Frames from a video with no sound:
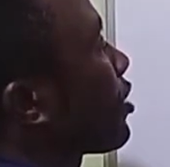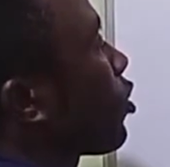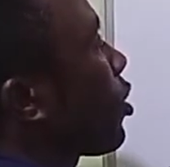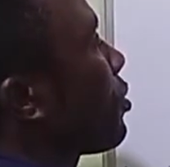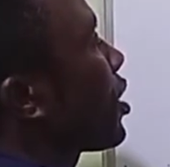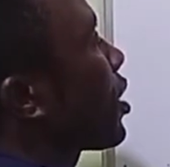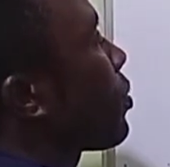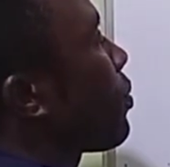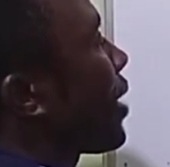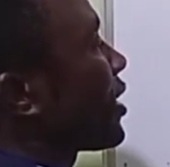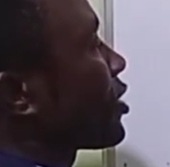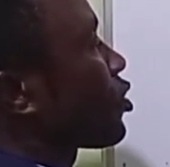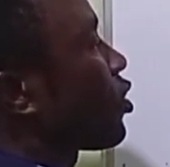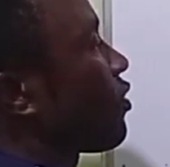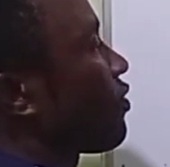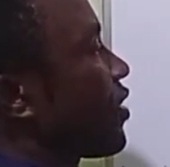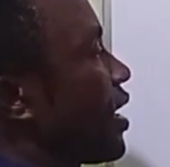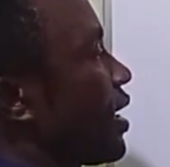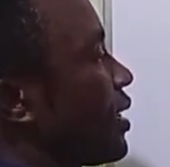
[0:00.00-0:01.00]
atomic mass
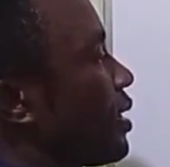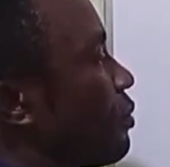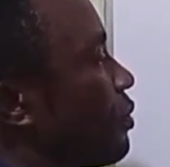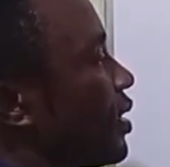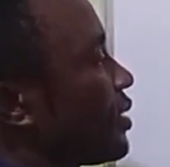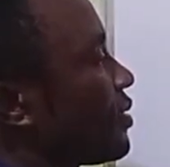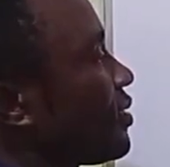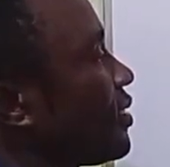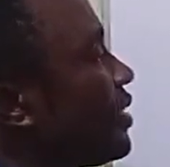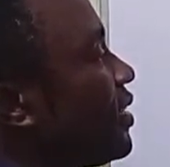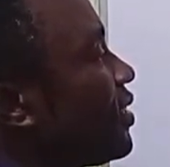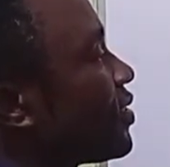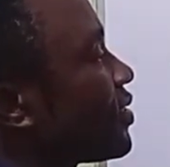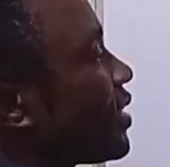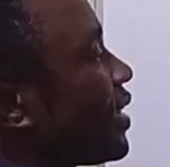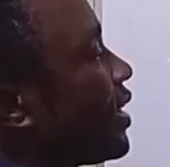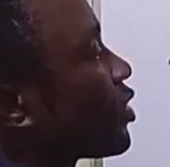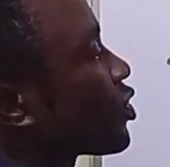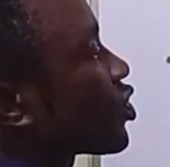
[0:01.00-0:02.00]
of elements
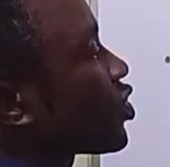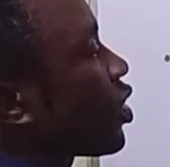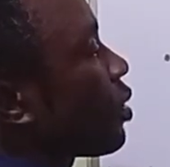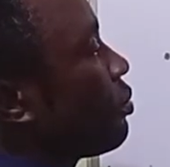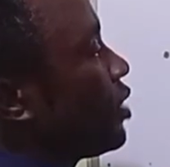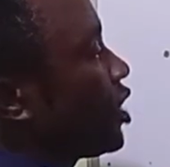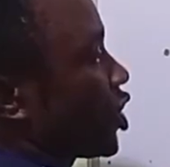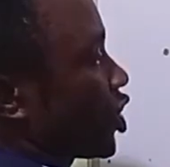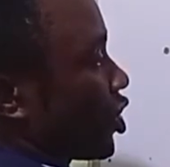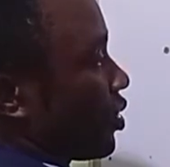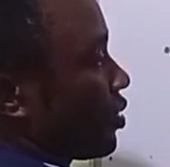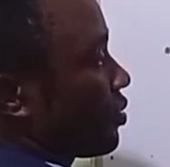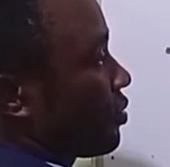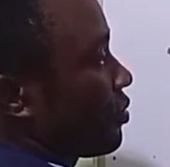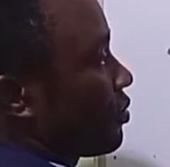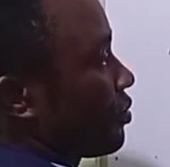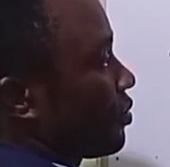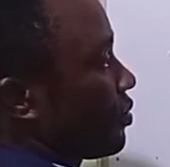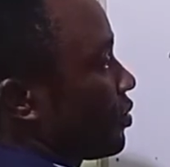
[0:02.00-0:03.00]
is a summation
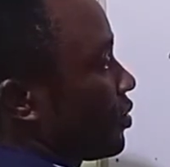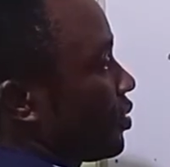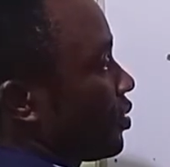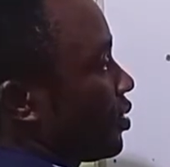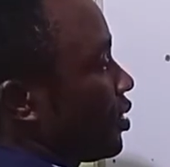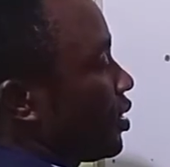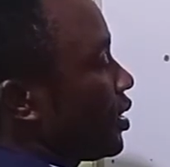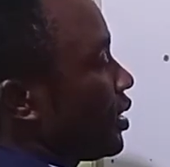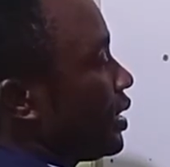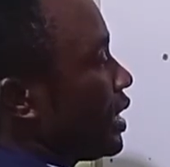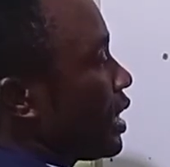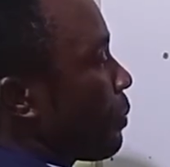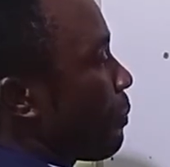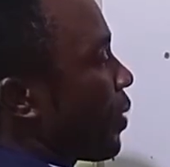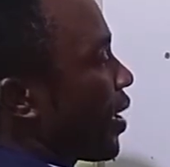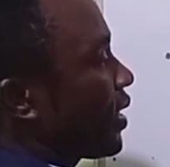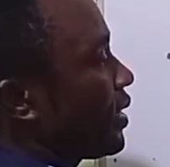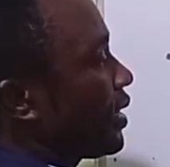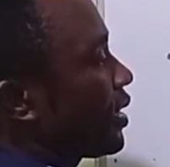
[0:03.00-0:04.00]

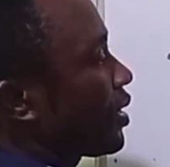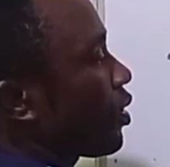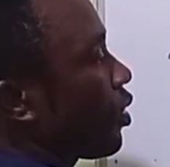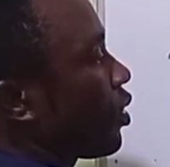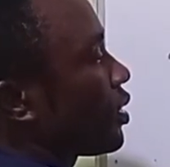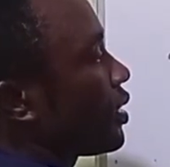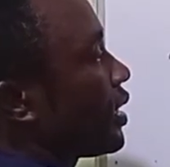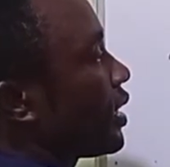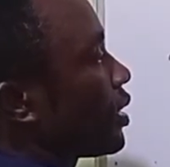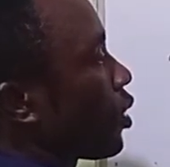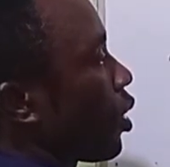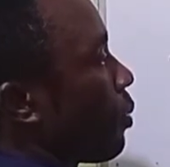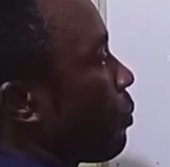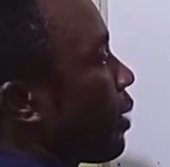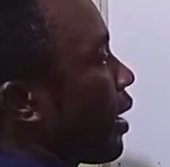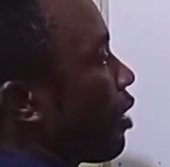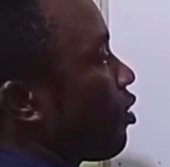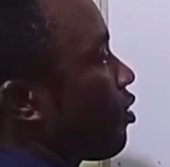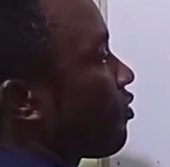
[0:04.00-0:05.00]
depending on the
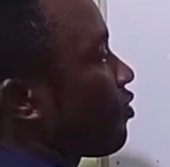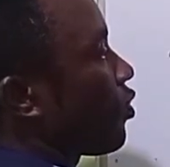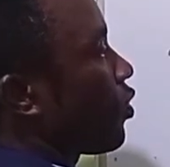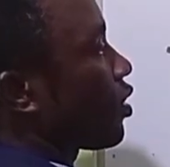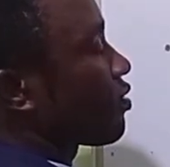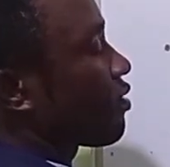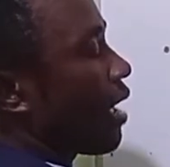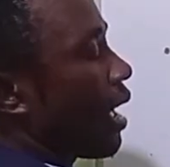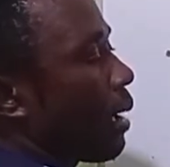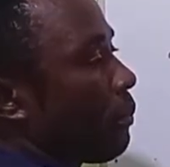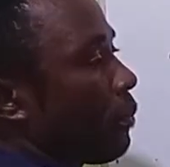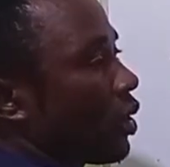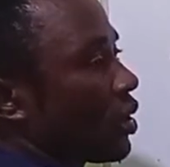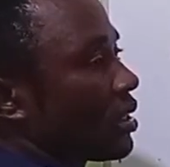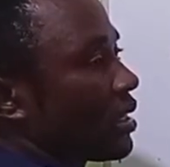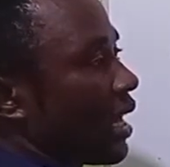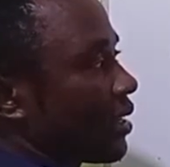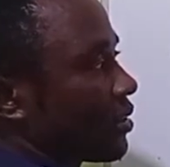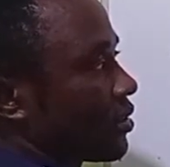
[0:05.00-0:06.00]
number of what?
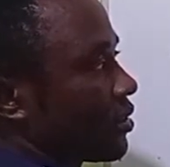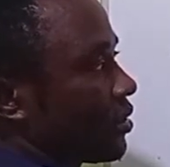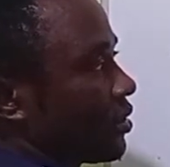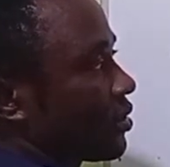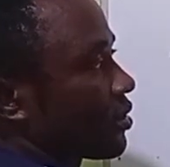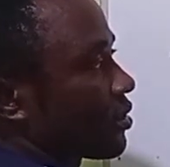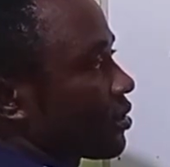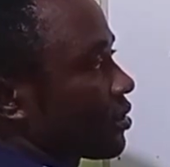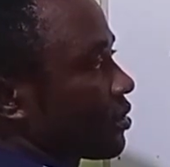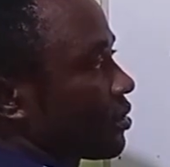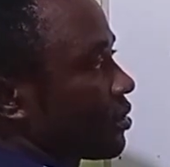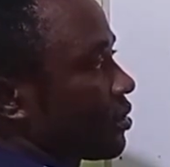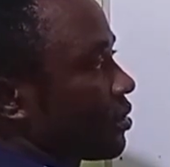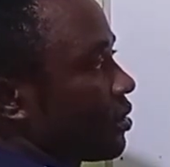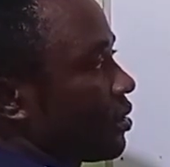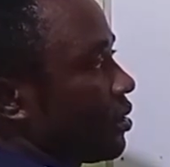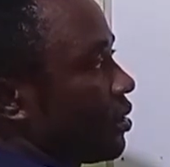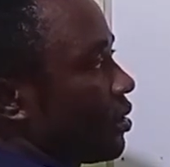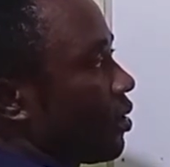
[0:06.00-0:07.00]
Abundances,
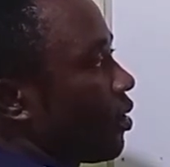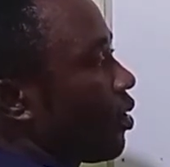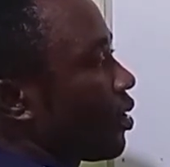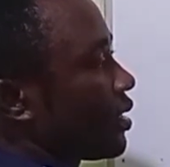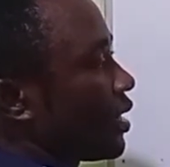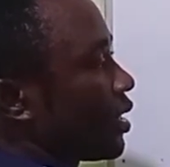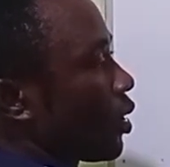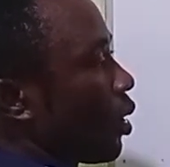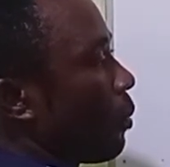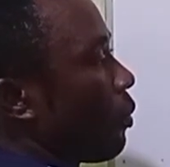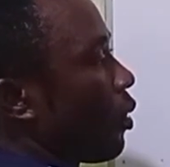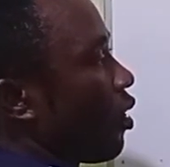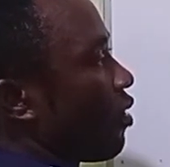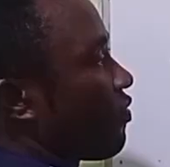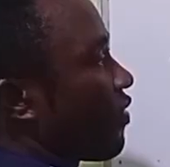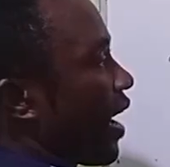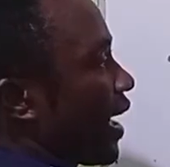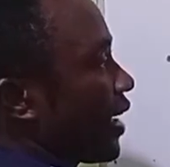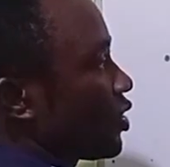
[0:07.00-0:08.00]
or the number
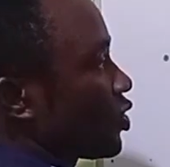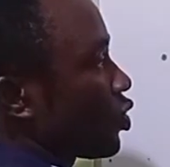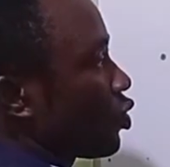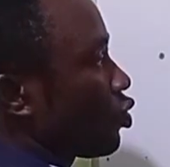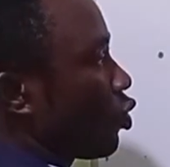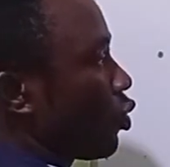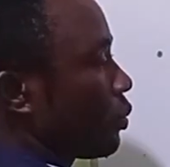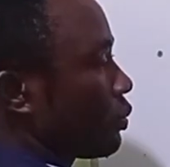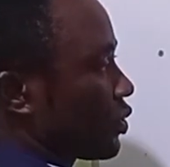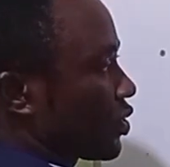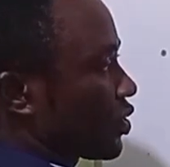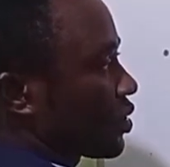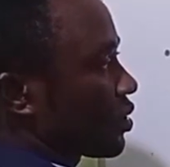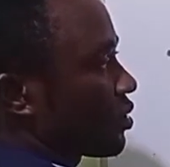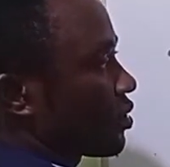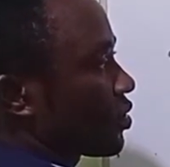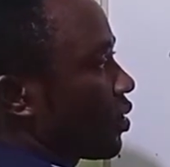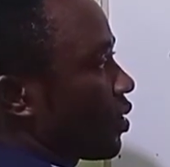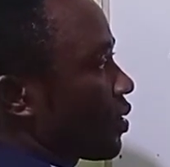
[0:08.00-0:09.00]
of isotopes,
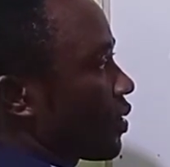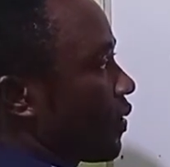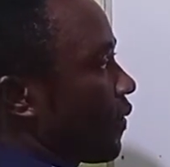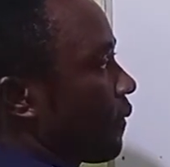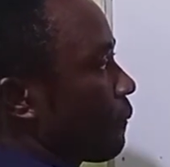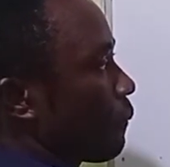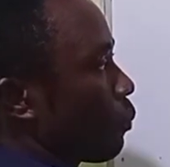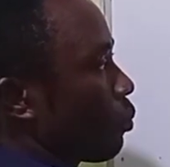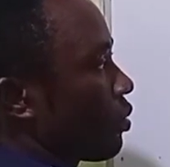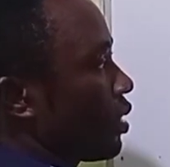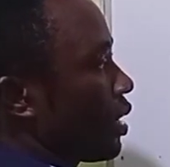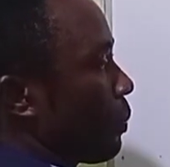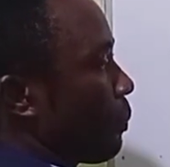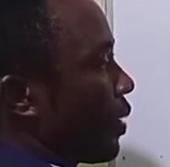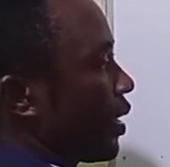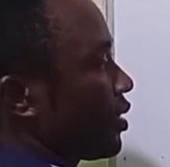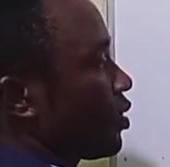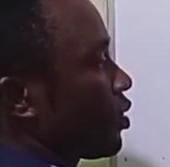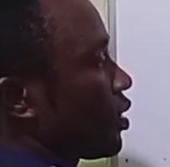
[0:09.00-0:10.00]
sorry,
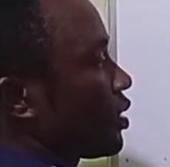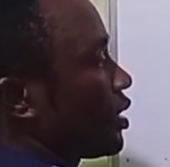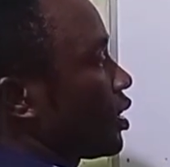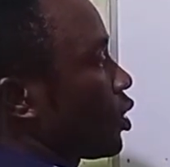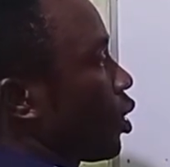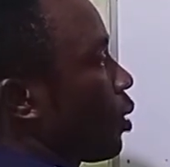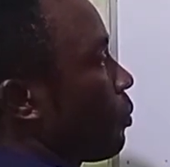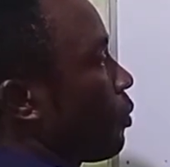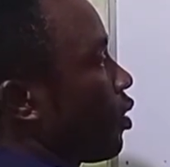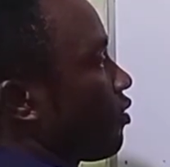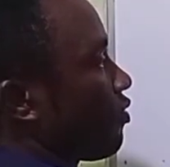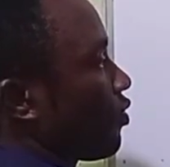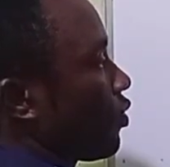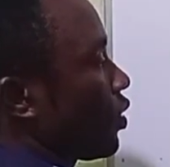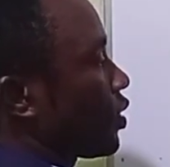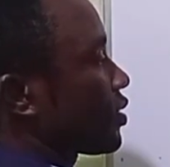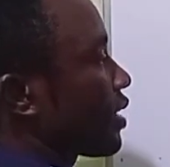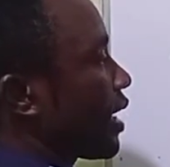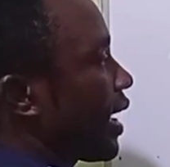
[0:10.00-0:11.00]
depending on the number of
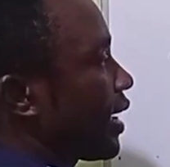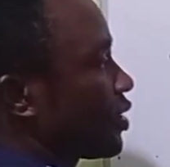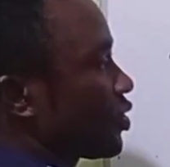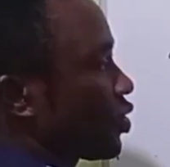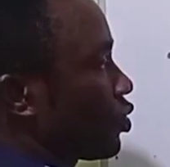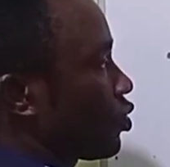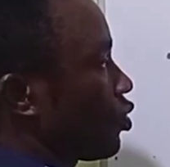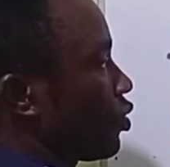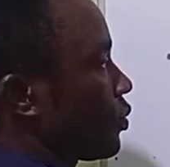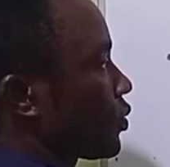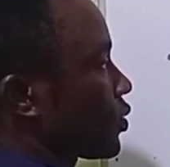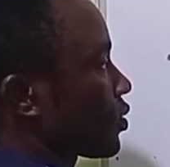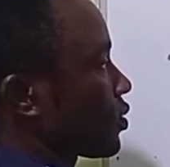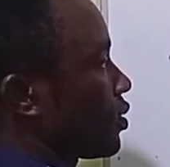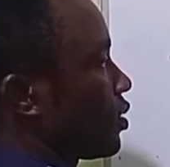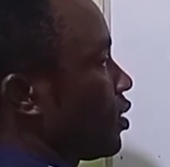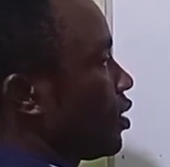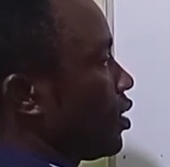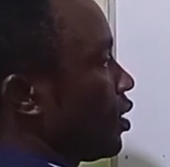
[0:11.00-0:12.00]
what? Isotopes.